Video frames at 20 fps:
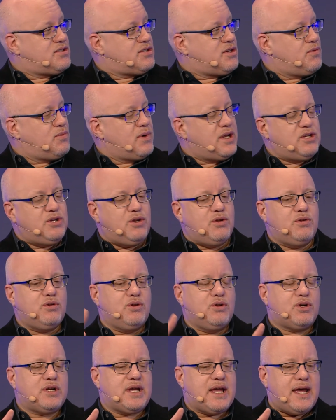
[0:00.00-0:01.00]
So when you
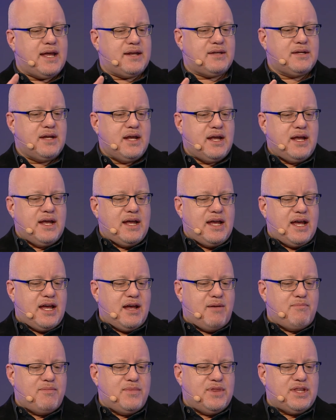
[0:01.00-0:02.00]
look at
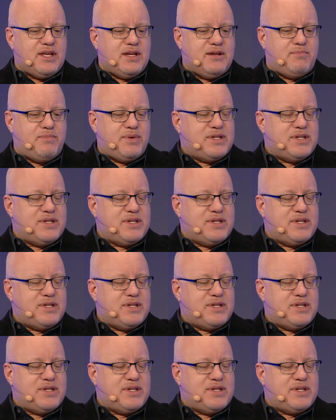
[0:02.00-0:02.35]
the